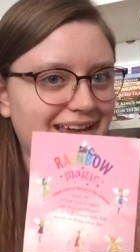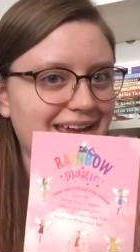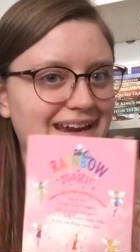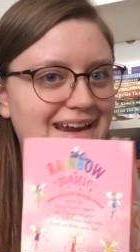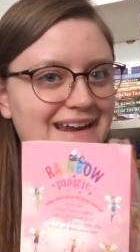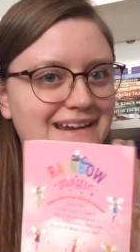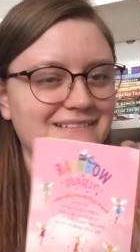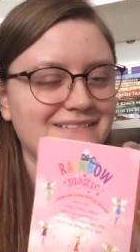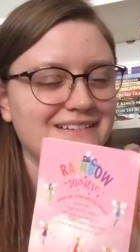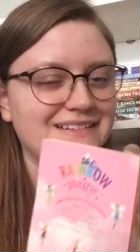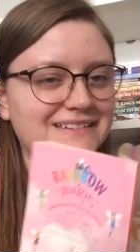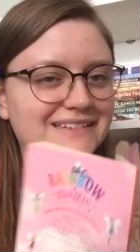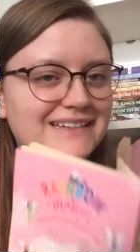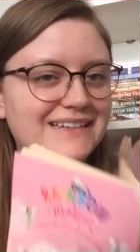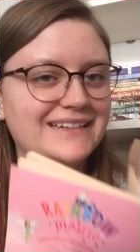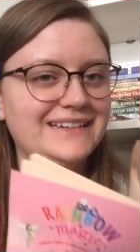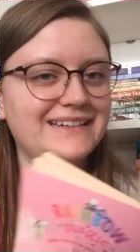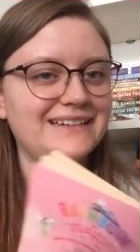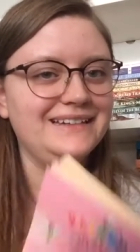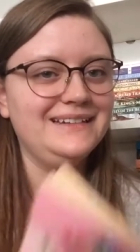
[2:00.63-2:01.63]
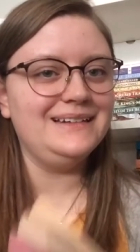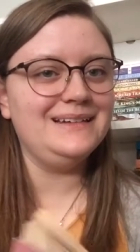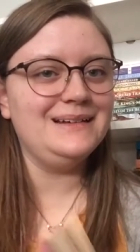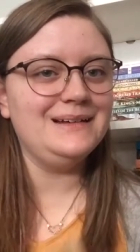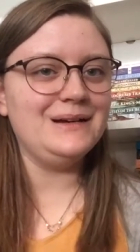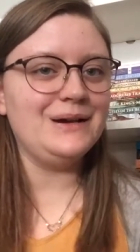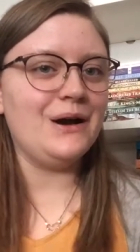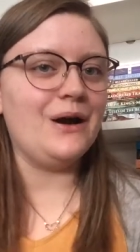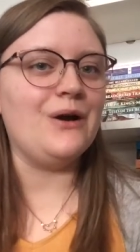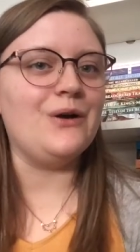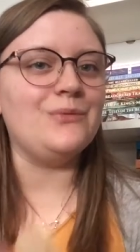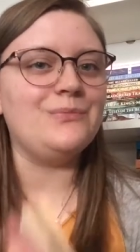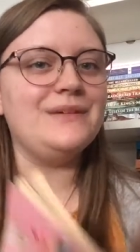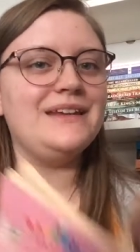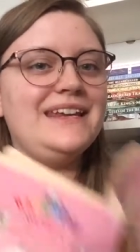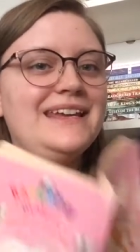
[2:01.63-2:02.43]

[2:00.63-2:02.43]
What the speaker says: And I really hope it